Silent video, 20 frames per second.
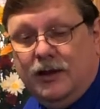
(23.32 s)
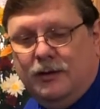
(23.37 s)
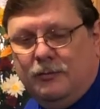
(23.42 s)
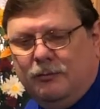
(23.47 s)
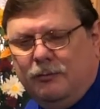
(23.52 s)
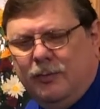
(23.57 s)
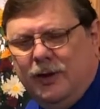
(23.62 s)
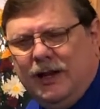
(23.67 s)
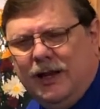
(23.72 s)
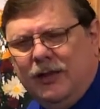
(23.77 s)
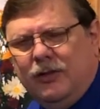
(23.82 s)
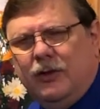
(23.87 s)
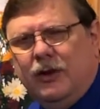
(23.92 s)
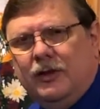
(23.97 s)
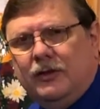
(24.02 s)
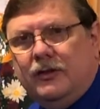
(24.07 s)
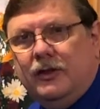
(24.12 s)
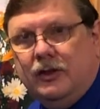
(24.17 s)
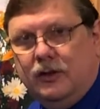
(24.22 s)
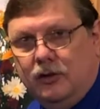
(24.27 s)
But I
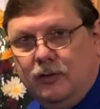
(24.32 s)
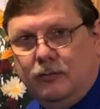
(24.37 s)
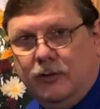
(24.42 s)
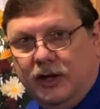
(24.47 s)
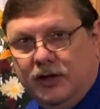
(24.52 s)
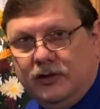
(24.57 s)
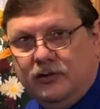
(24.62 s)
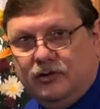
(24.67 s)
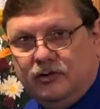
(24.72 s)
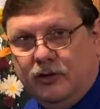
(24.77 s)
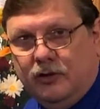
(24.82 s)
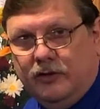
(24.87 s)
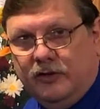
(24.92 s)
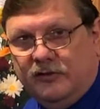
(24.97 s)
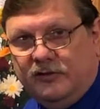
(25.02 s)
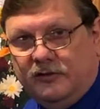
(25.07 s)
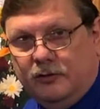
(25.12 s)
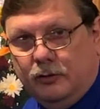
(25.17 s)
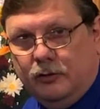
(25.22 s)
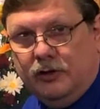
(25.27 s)
thought that you might enjoy this
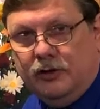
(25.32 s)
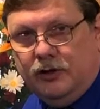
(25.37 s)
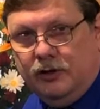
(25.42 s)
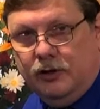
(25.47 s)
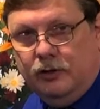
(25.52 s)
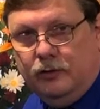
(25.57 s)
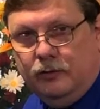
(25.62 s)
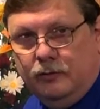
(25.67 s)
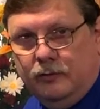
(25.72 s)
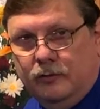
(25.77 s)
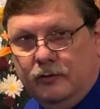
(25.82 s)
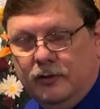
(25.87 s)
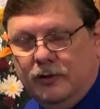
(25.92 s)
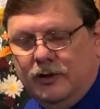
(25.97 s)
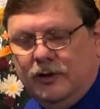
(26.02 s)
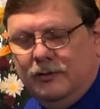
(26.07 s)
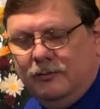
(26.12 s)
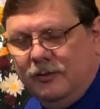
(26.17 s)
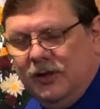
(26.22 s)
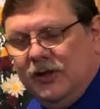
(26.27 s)
story too,
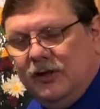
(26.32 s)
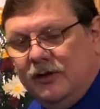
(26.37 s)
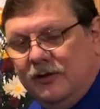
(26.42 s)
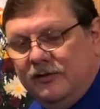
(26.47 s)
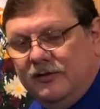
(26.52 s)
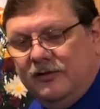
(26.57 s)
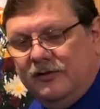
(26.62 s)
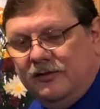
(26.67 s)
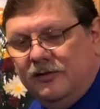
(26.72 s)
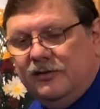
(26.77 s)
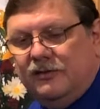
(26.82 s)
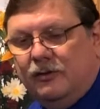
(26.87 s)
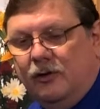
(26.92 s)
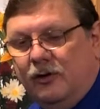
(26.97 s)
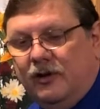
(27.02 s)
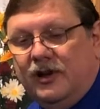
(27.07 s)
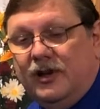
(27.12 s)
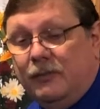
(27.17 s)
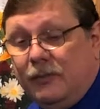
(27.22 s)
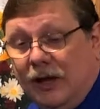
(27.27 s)
because it's a
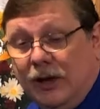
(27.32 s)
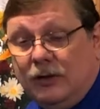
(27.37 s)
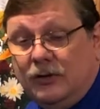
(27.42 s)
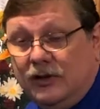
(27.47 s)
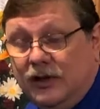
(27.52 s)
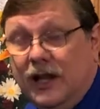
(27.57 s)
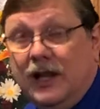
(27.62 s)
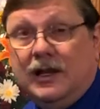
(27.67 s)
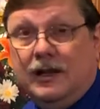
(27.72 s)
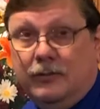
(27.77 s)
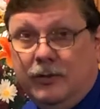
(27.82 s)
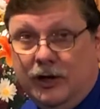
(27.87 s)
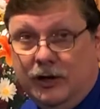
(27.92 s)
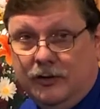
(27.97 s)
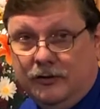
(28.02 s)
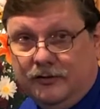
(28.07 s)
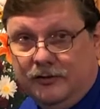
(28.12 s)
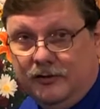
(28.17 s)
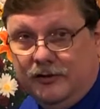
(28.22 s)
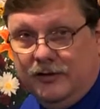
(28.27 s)
story about teddy
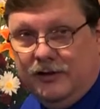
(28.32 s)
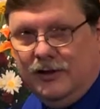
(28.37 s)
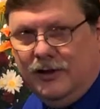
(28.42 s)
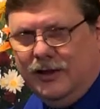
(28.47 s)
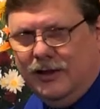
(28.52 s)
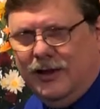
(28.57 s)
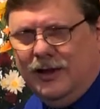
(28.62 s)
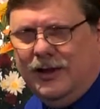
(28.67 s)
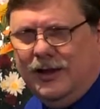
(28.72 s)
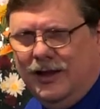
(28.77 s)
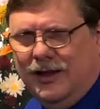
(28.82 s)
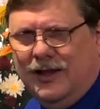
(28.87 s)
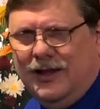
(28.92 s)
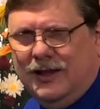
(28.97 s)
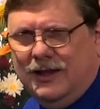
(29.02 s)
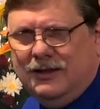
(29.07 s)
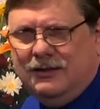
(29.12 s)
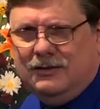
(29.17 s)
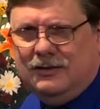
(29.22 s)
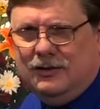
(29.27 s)
bears.
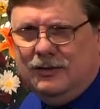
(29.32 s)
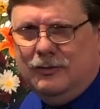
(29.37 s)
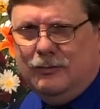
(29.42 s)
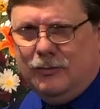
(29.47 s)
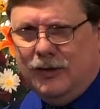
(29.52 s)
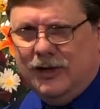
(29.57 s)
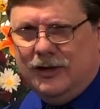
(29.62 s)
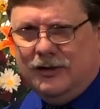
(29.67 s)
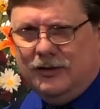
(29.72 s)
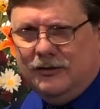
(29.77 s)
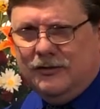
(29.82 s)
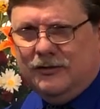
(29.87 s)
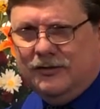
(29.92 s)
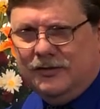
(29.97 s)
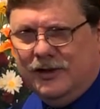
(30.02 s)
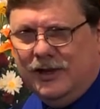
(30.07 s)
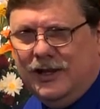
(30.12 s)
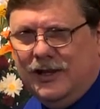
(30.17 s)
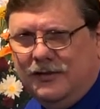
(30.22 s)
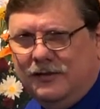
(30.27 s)
And you might
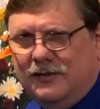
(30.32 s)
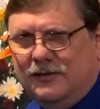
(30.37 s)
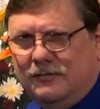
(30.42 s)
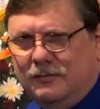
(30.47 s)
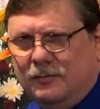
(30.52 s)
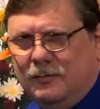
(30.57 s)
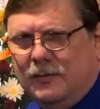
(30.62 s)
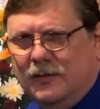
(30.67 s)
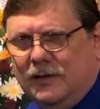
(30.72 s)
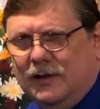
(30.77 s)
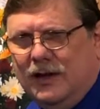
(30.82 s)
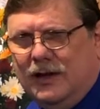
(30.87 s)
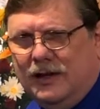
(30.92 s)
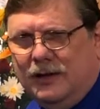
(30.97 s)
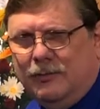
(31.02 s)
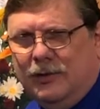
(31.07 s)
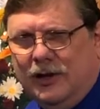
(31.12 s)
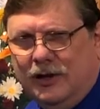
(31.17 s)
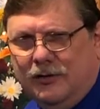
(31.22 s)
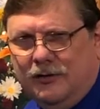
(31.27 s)
understand teddy
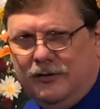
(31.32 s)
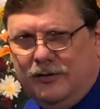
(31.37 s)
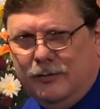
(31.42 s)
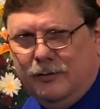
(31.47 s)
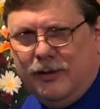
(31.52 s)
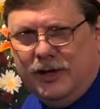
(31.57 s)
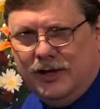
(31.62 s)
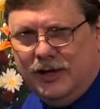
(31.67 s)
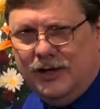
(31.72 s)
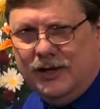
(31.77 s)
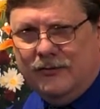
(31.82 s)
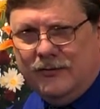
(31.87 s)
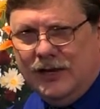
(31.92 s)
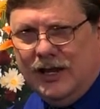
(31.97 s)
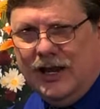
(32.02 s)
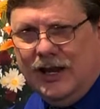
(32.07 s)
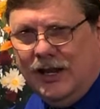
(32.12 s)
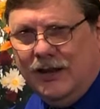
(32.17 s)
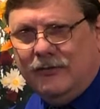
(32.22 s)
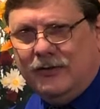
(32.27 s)
bears. You might even
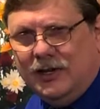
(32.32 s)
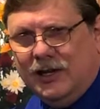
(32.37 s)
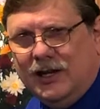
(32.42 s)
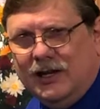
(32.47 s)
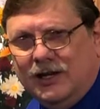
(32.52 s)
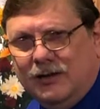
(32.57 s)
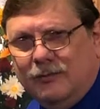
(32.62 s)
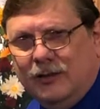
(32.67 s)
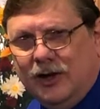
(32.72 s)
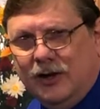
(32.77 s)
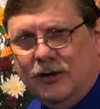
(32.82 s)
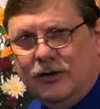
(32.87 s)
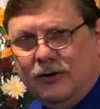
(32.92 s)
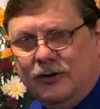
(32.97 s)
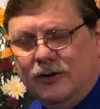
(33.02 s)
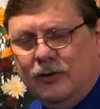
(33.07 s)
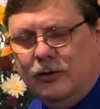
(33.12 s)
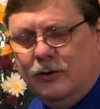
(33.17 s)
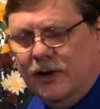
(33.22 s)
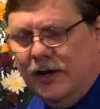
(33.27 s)
have a teddy bear or
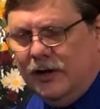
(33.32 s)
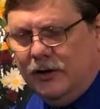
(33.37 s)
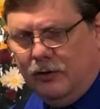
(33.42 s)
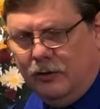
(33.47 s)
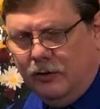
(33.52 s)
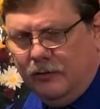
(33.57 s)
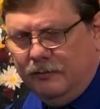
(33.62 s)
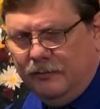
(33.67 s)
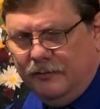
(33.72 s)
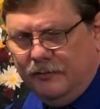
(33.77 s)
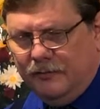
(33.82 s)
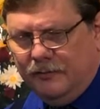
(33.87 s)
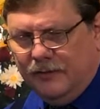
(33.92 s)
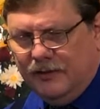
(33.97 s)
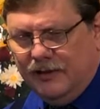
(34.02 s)
two at home.